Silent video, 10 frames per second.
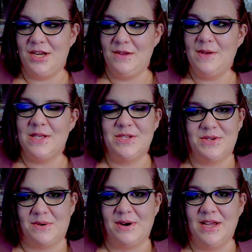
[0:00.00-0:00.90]
his
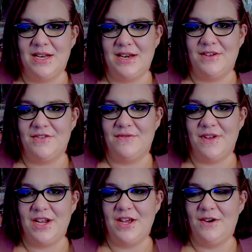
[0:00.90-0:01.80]
story in another
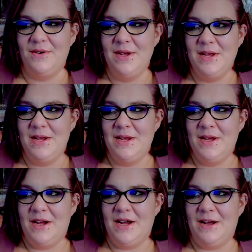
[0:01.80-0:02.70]
video.
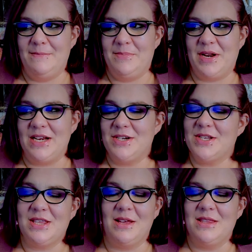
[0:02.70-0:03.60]
But I
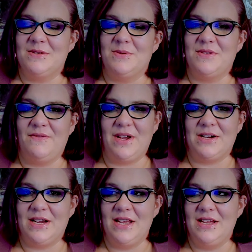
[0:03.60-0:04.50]
just thought this was
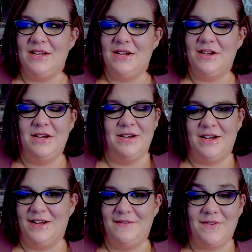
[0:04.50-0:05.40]
very,
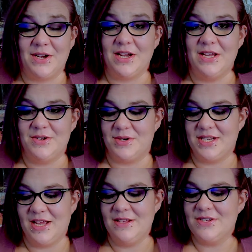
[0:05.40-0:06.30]
very
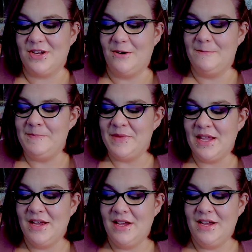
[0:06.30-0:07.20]
interesting. So
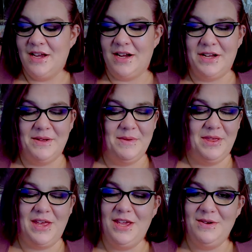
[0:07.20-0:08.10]

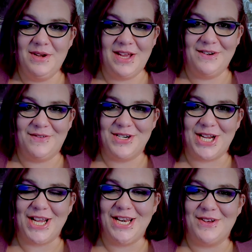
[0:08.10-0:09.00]
thank you again for
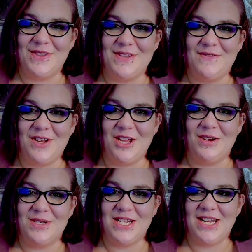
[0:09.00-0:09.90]
checking out this
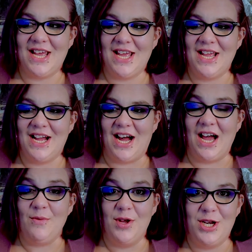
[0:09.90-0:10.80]
video today.
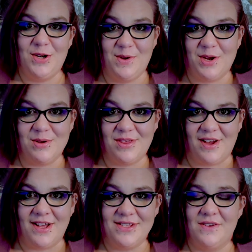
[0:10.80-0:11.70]
I want to know your
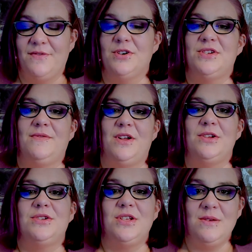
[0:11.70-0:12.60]
thoughts. First of all,
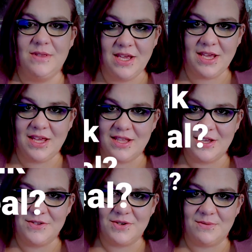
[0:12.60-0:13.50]
do you think
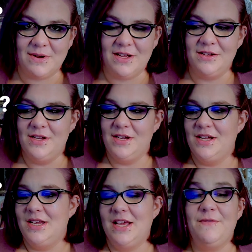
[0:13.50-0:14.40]
aliens are real?
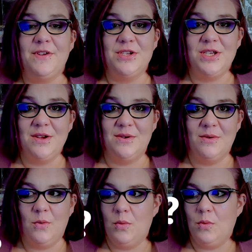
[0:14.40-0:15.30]
If you do,
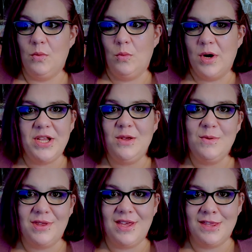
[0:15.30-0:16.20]
what do you
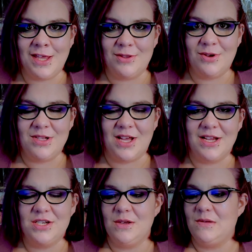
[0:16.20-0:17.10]
think they look
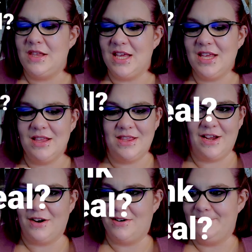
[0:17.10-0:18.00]
like? Do you think
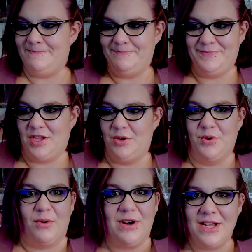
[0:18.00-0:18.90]
they're
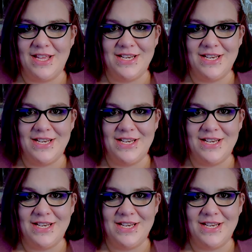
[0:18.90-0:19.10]
Nordic in